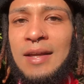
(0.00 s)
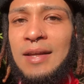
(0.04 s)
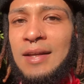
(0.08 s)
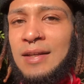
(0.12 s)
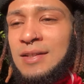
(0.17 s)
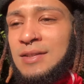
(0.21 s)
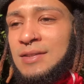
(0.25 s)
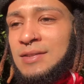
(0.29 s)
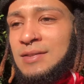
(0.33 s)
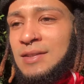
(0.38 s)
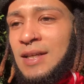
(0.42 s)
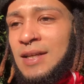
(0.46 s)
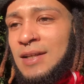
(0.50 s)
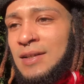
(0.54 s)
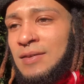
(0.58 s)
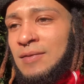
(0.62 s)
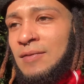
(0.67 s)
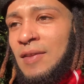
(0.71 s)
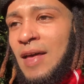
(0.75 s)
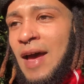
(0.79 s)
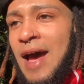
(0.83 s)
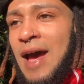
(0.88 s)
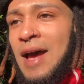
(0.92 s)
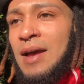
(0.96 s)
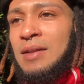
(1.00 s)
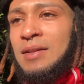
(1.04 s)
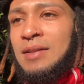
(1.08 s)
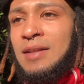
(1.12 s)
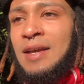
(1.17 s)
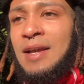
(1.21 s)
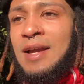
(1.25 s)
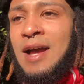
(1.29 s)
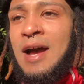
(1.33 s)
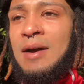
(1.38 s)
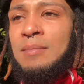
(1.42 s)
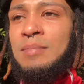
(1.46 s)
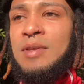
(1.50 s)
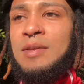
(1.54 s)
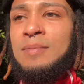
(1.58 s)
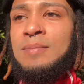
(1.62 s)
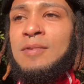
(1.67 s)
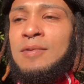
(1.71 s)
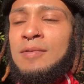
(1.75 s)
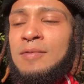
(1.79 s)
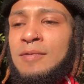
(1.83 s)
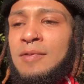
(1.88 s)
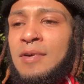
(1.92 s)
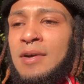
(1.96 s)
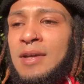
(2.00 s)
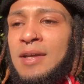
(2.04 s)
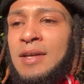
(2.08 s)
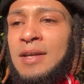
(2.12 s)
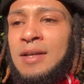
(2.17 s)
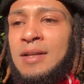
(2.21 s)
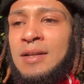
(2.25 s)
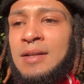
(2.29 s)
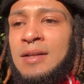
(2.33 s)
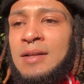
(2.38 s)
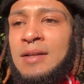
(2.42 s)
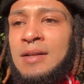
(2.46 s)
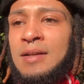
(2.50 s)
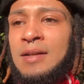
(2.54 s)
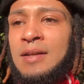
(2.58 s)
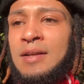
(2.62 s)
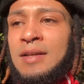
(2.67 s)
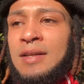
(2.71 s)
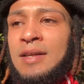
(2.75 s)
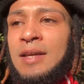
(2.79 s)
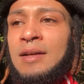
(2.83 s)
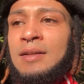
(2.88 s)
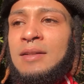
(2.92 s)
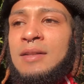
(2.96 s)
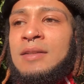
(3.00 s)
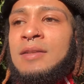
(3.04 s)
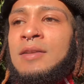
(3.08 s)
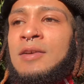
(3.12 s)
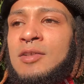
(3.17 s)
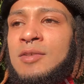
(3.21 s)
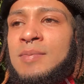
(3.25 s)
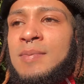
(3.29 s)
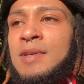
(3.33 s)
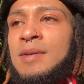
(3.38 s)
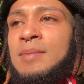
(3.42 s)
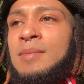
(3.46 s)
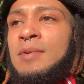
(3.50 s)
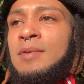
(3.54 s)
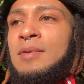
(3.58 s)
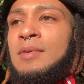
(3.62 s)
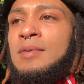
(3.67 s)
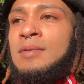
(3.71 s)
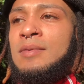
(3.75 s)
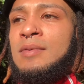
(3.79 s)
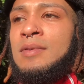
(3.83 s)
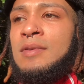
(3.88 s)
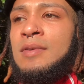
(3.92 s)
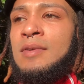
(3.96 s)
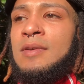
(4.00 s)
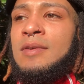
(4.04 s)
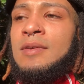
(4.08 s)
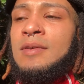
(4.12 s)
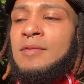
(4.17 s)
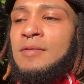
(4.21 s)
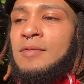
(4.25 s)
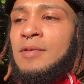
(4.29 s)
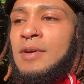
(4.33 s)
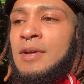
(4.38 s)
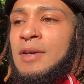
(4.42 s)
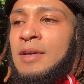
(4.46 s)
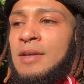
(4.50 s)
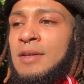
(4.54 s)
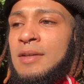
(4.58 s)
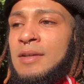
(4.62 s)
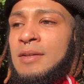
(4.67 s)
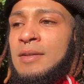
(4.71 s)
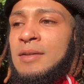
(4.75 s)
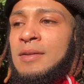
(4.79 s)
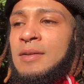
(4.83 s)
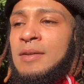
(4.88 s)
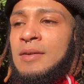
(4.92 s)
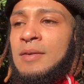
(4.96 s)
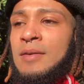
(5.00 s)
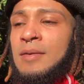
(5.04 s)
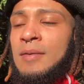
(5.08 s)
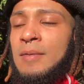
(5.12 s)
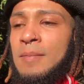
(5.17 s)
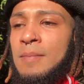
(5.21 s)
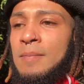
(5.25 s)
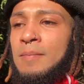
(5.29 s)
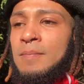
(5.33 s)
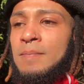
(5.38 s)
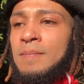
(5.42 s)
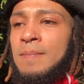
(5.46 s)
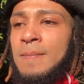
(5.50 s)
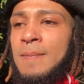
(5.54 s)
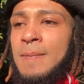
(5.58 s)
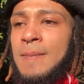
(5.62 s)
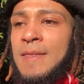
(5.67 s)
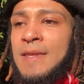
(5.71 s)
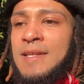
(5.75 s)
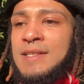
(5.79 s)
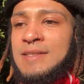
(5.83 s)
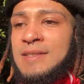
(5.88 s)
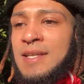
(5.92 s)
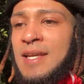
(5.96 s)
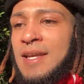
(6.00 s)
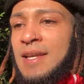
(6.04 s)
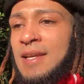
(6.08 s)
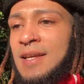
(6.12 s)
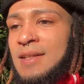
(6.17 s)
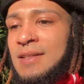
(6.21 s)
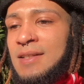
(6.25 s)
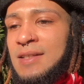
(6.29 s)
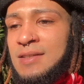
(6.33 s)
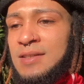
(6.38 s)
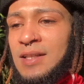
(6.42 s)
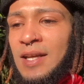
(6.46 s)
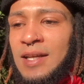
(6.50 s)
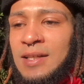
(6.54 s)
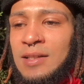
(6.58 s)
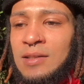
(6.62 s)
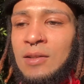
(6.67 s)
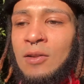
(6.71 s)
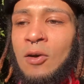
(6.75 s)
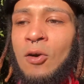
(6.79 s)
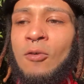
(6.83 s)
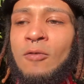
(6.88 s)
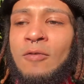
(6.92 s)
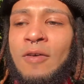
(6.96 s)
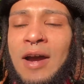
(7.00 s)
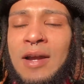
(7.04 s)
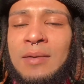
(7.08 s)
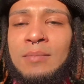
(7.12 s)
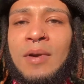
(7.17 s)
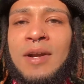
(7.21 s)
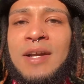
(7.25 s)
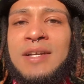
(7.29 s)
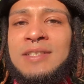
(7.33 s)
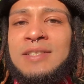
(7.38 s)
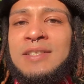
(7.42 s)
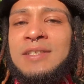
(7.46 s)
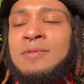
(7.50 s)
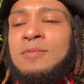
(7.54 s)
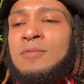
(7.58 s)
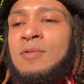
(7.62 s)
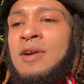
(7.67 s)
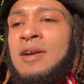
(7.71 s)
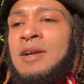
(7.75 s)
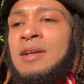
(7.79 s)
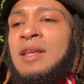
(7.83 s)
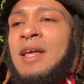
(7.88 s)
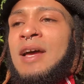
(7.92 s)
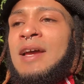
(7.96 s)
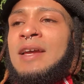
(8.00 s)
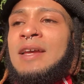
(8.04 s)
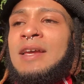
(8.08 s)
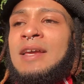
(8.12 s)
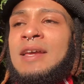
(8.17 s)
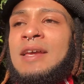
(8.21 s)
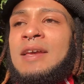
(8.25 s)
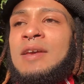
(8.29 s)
Instead of that, they got people fucking killing those people, fucking staying in this like low vibration where like